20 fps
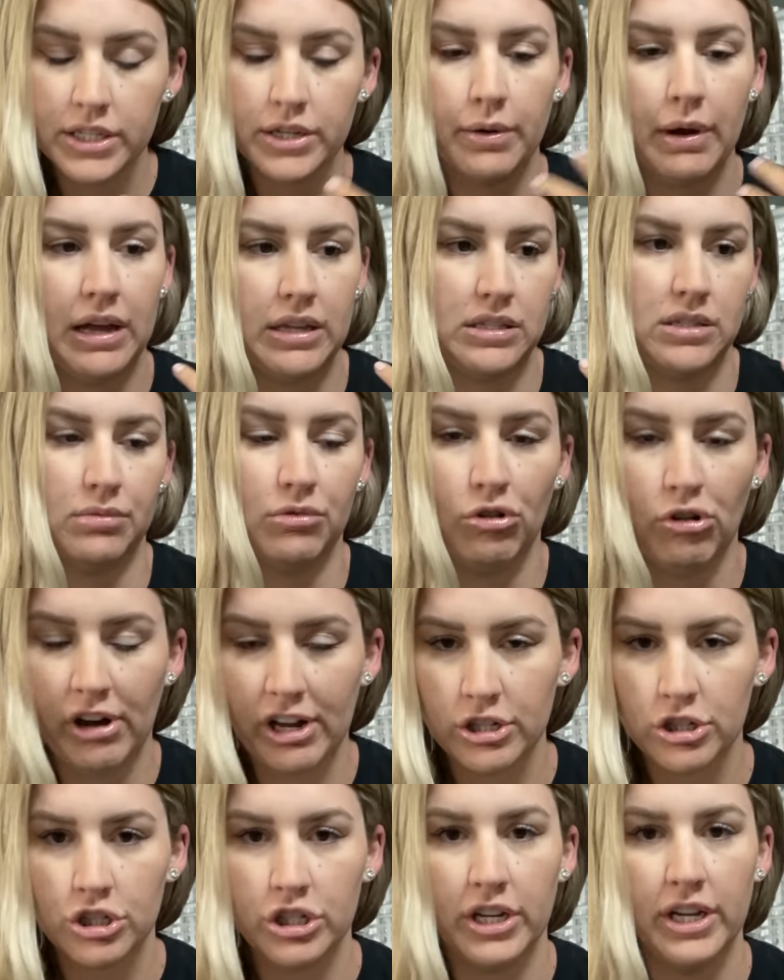You had some
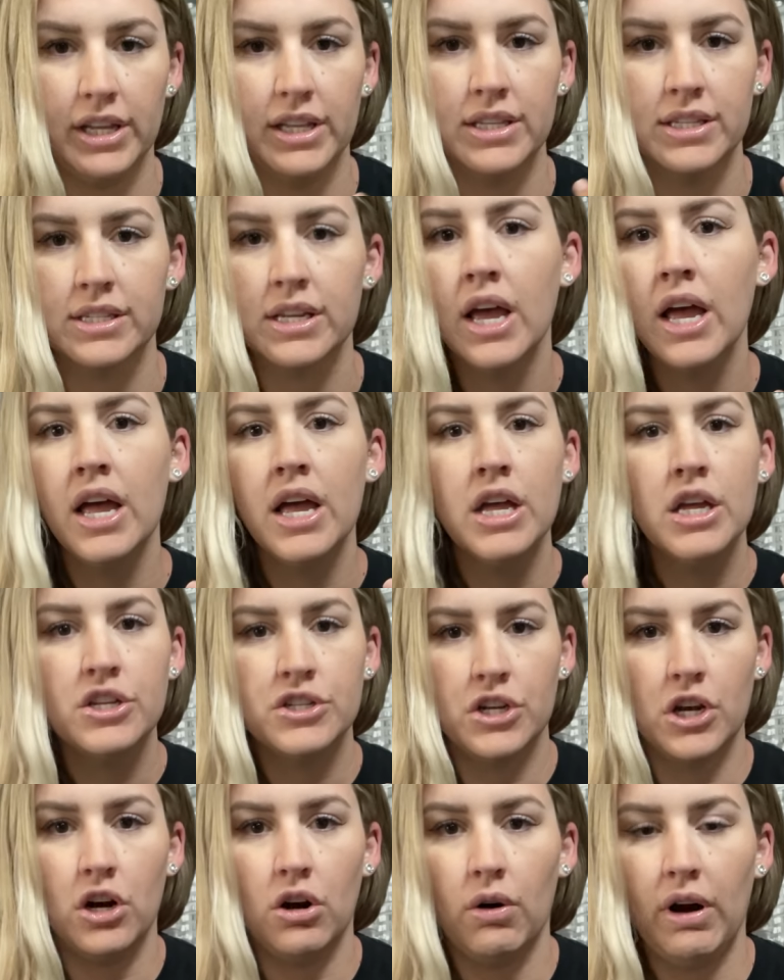questions,
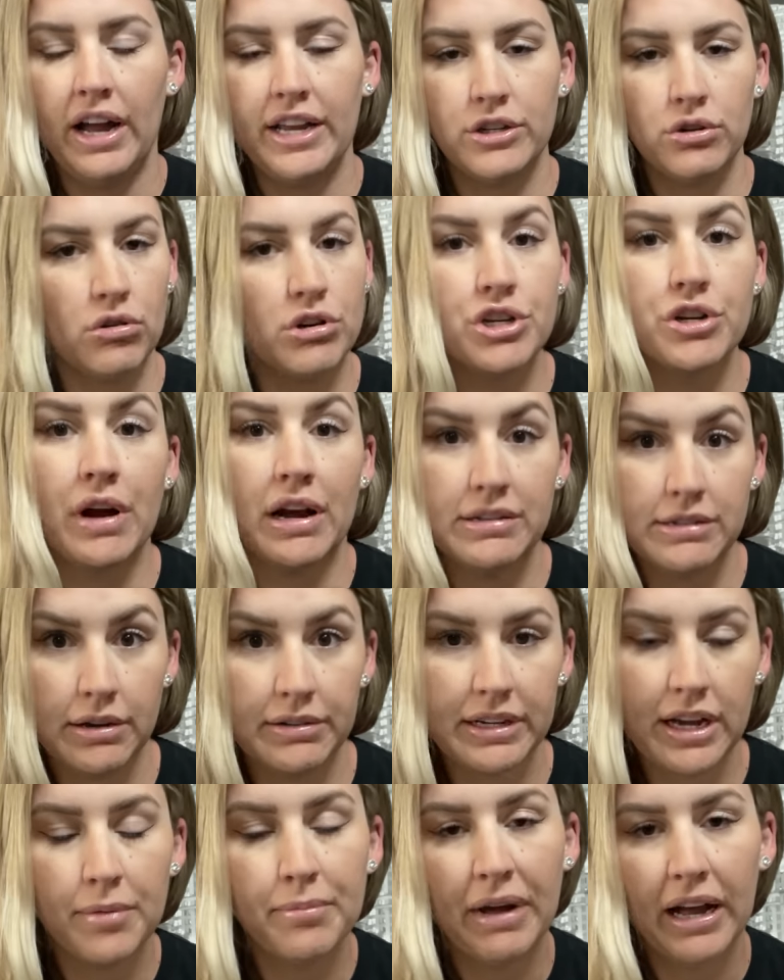so I told you guys I
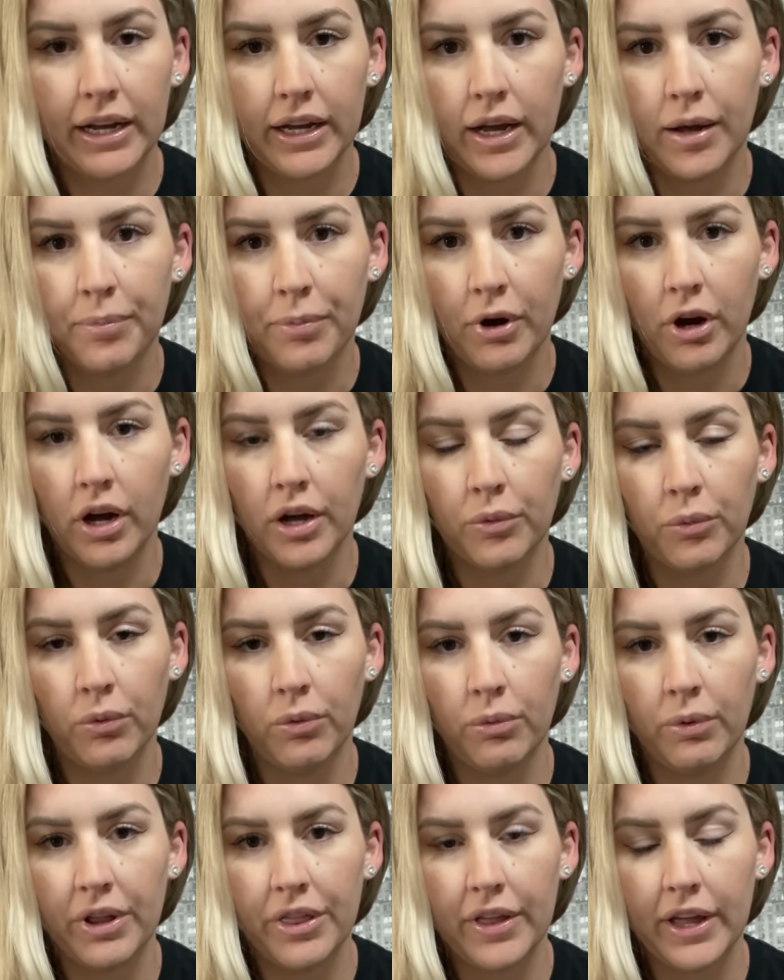would come back up on
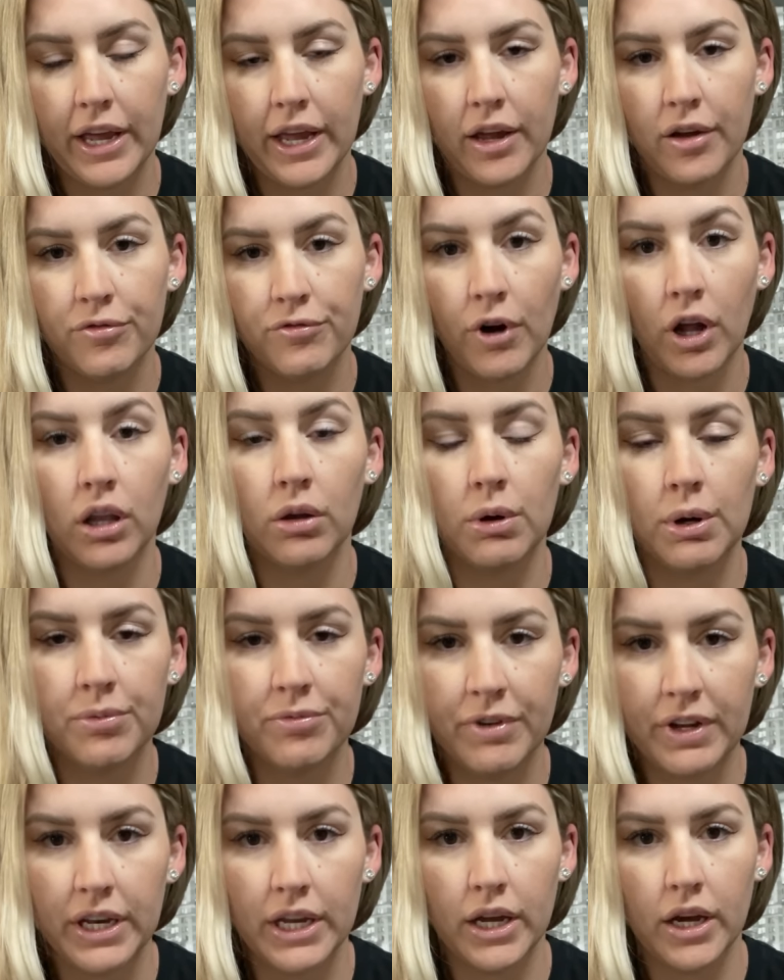with a follow-up
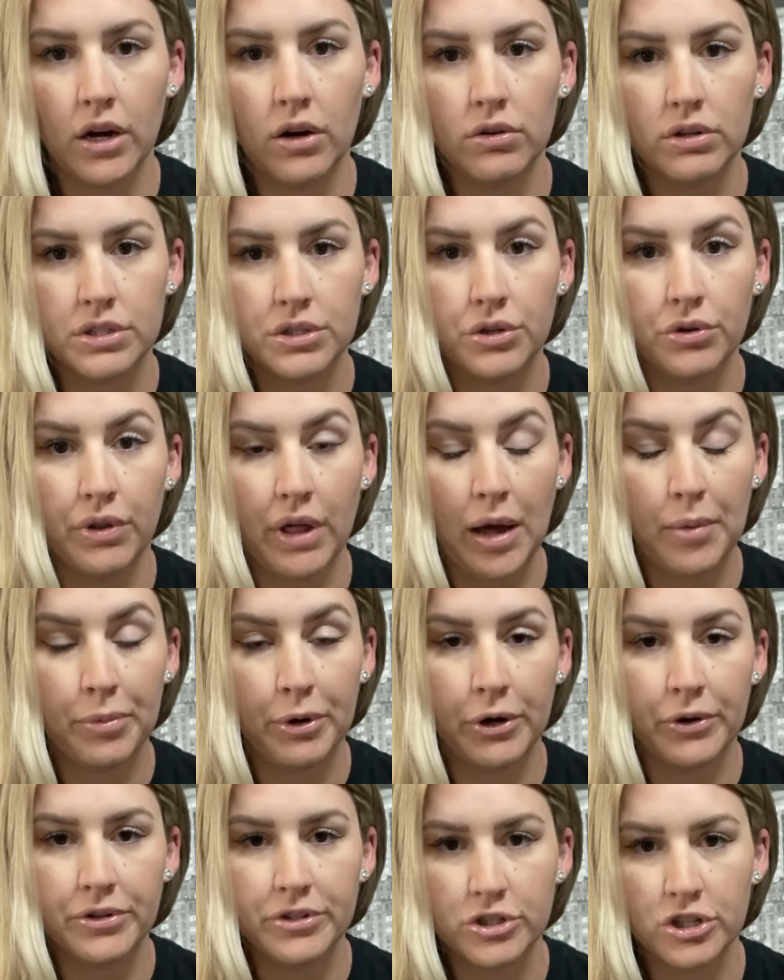video to that
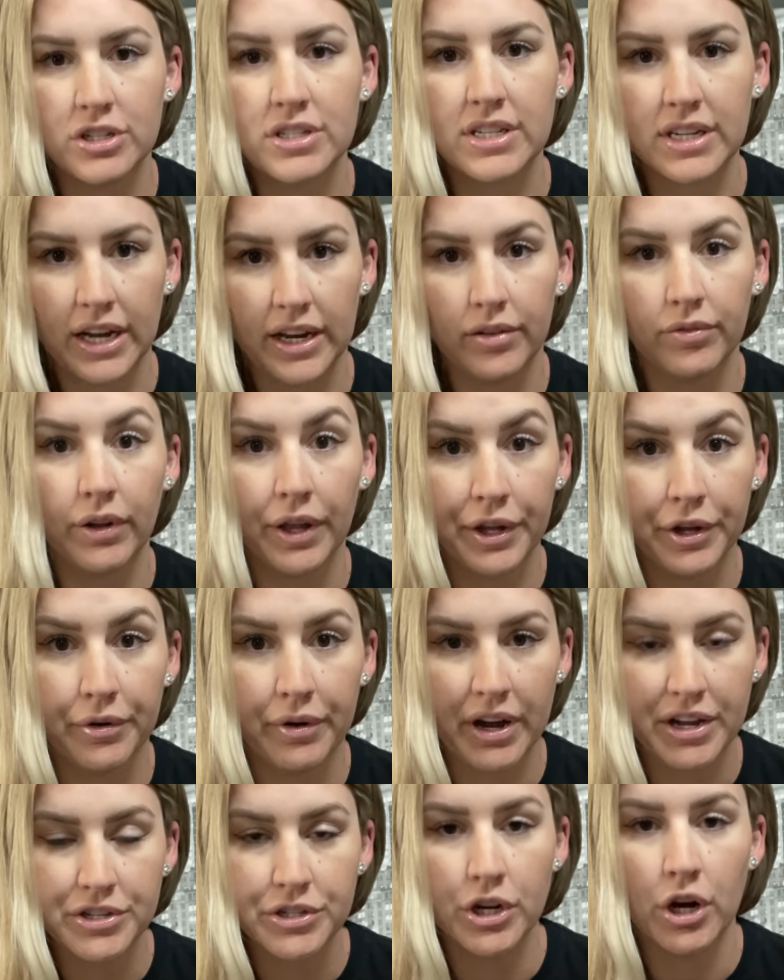post just to kind of let you
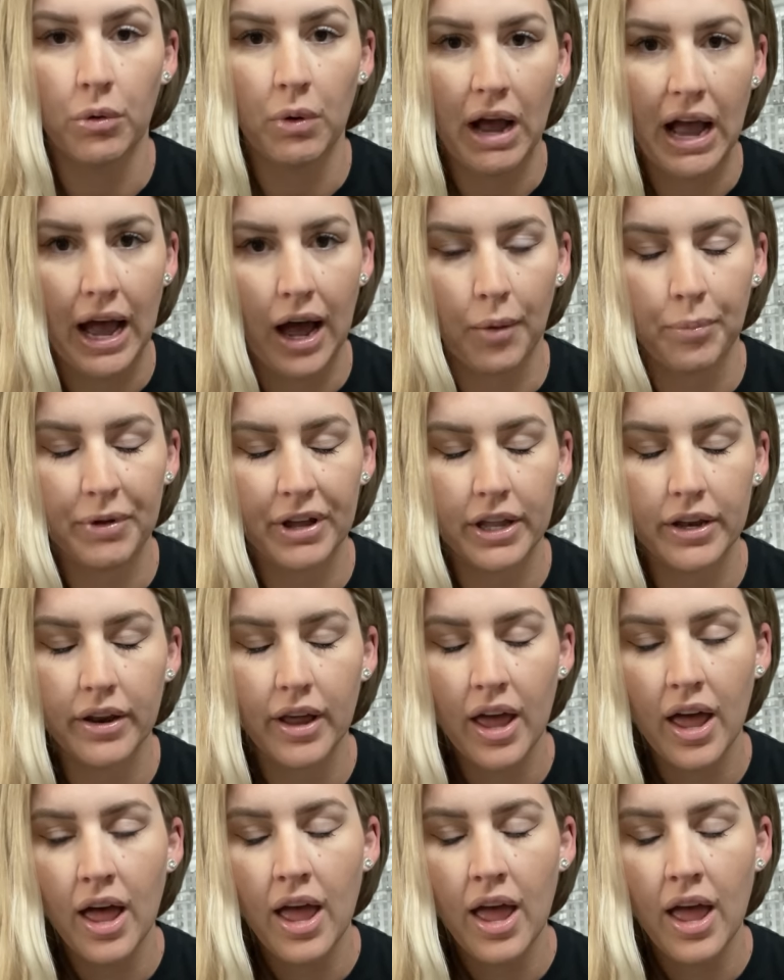guys know what happened.